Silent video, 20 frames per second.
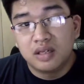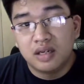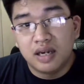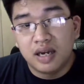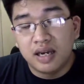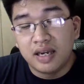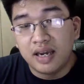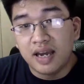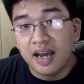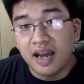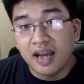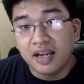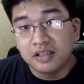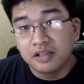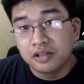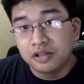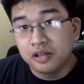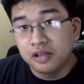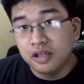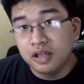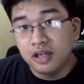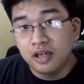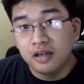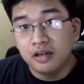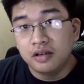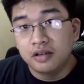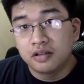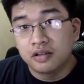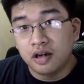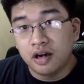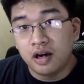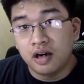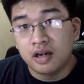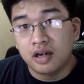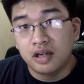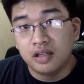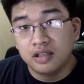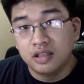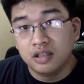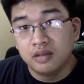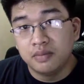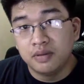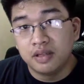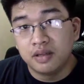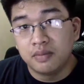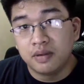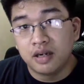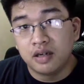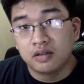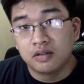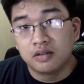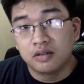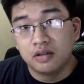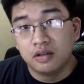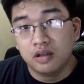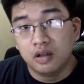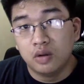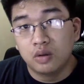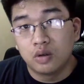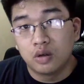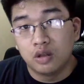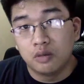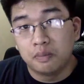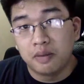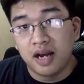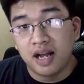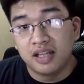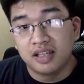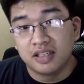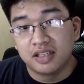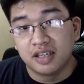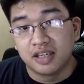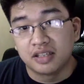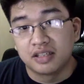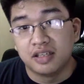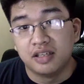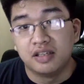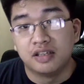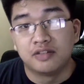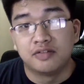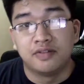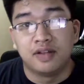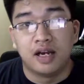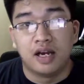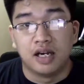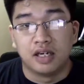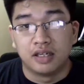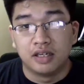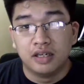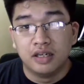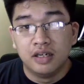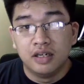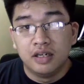I actually talk a little bit about local politics in this vlog.